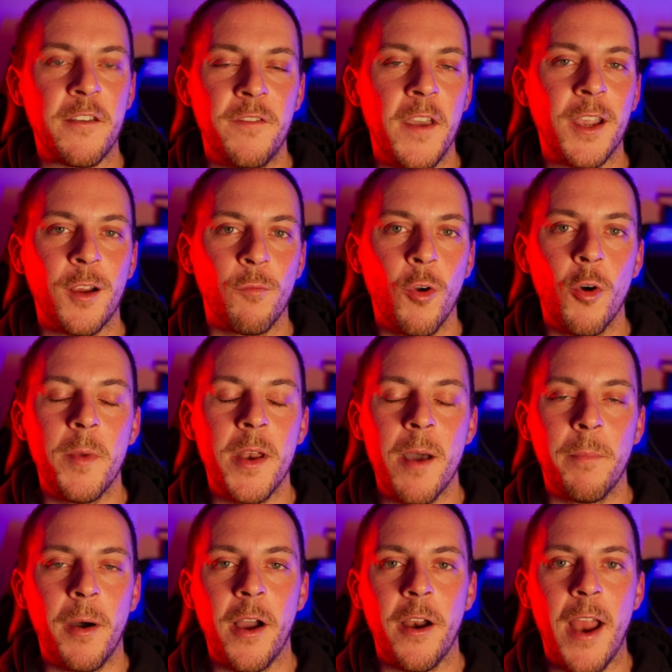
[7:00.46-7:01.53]
fake a Roman
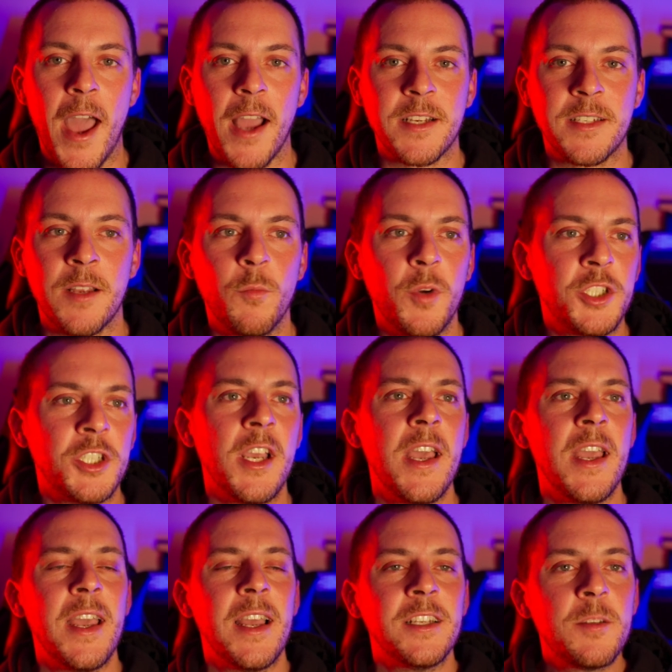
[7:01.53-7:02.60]
Empire accent, which,
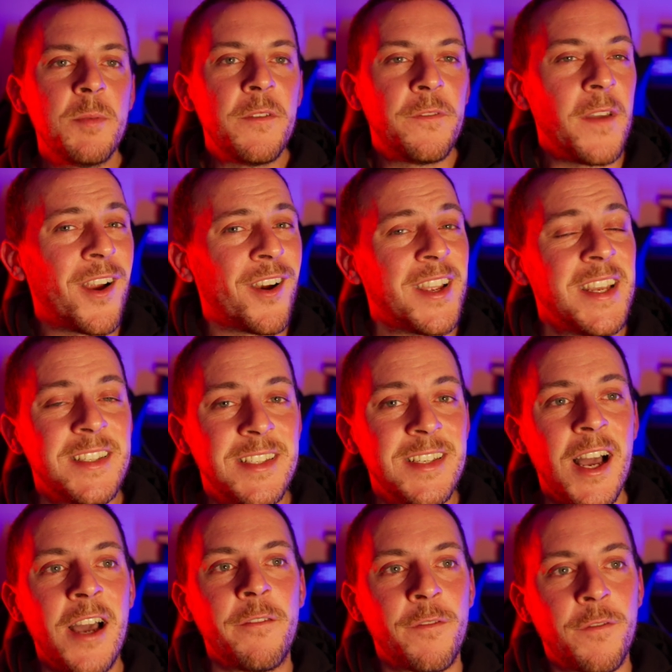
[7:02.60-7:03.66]
to be fair, he's
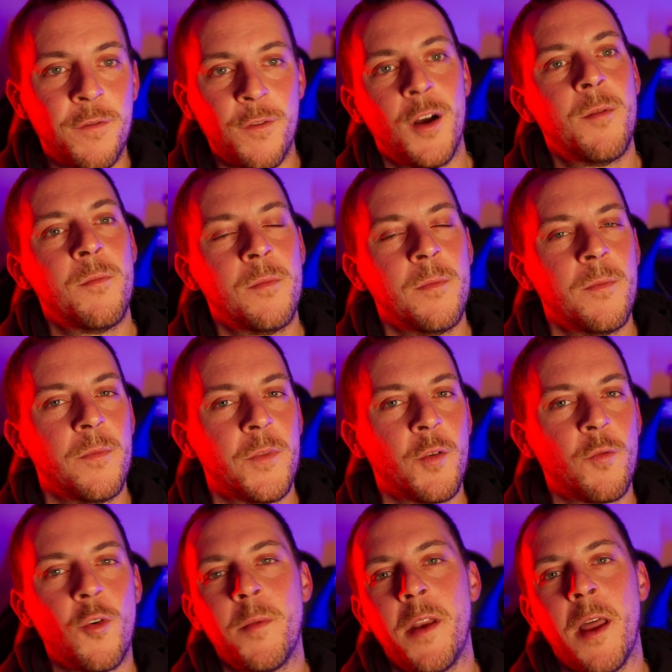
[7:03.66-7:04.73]
not from the Roman